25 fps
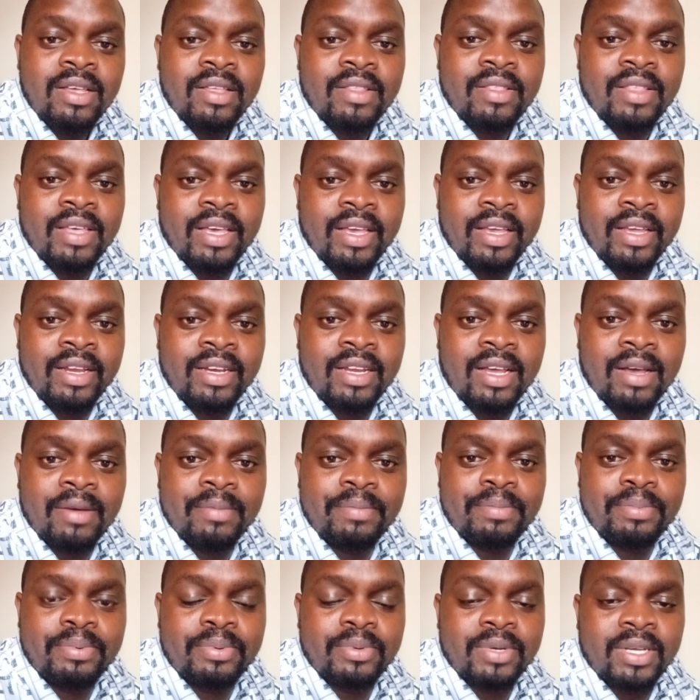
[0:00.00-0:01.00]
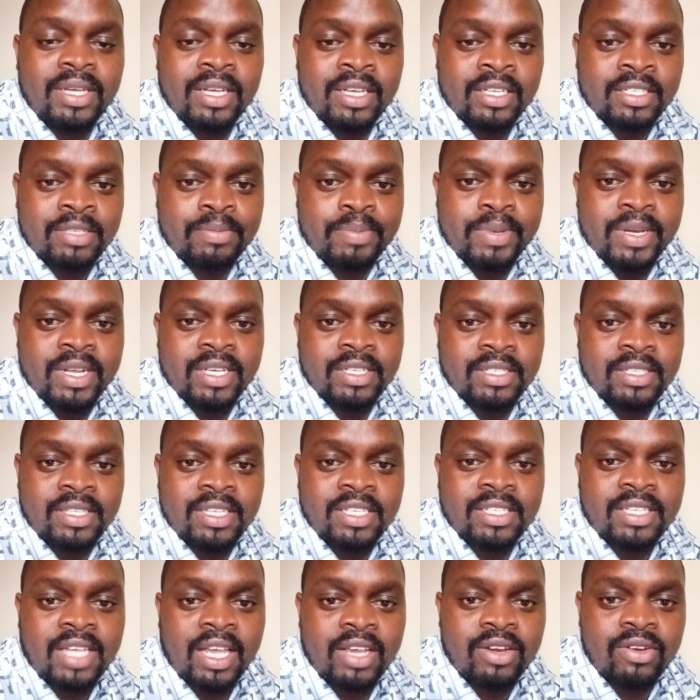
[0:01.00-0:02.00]
they end up experience
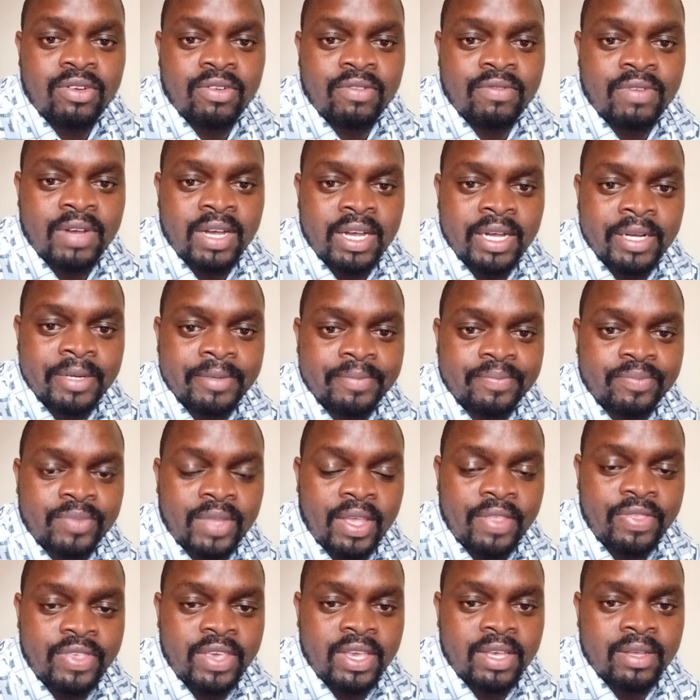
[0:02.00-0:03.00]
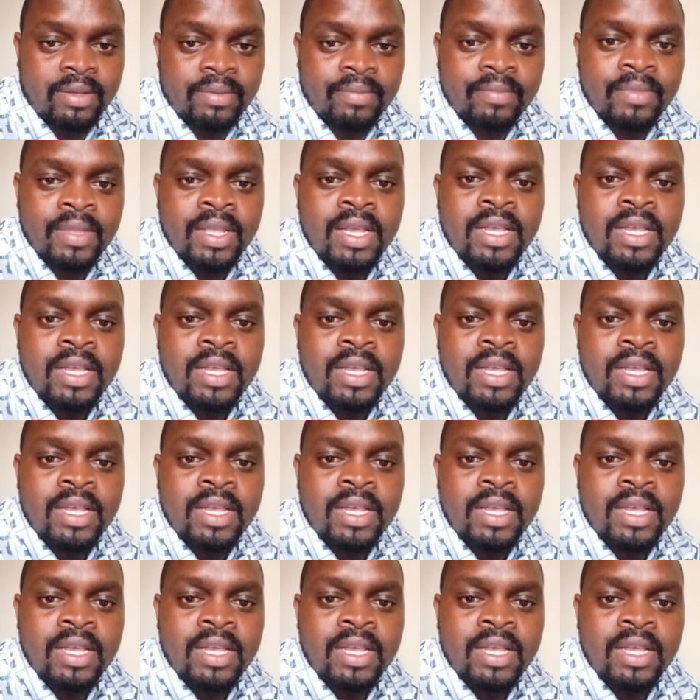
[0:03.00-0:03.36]
this kind of thing.